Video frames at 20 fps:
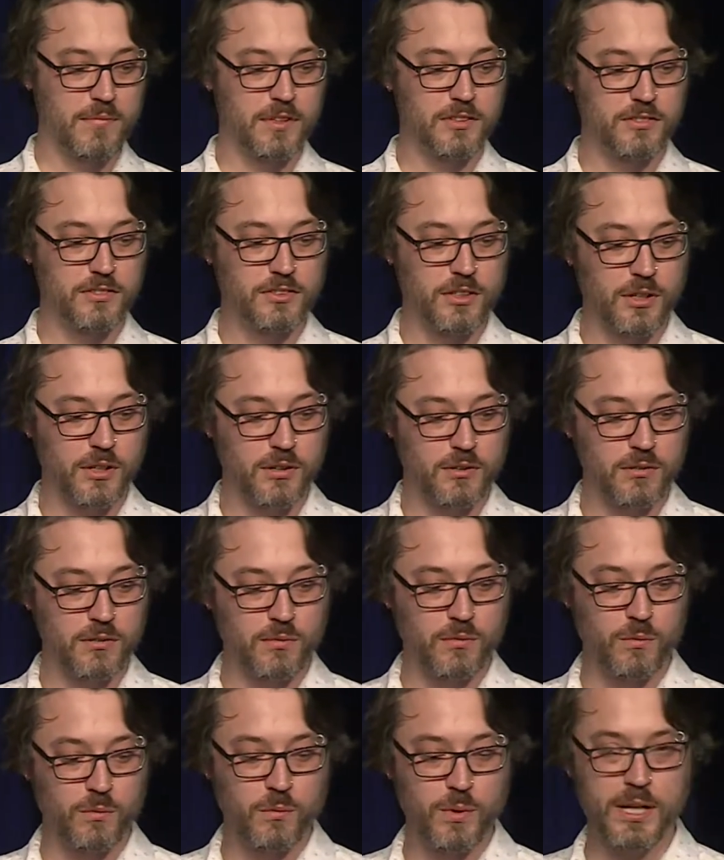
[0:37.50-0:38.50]
So
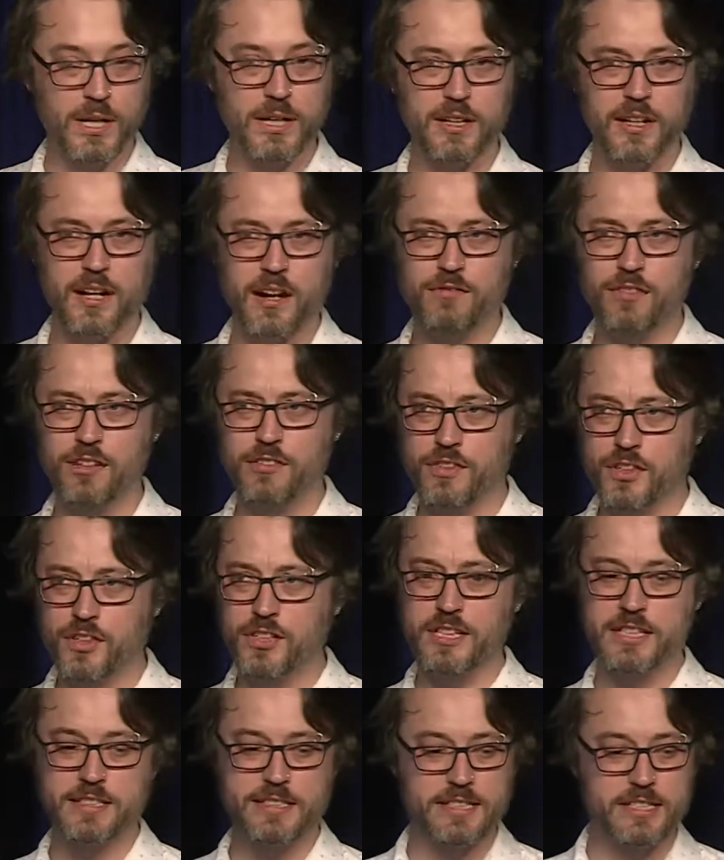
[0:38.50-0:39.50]
we're going to cover a few
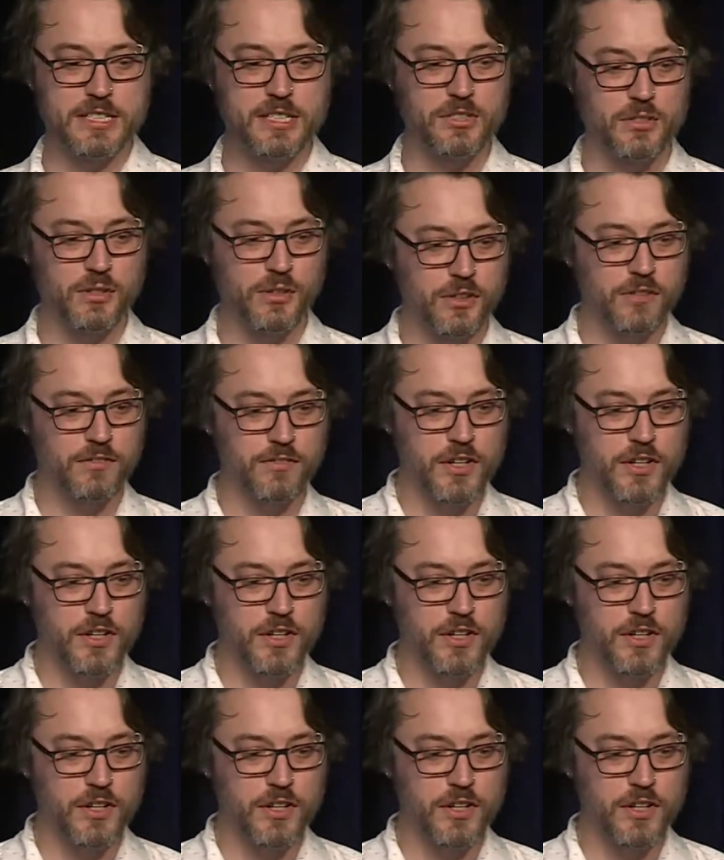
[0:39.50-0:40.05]
things in this talk.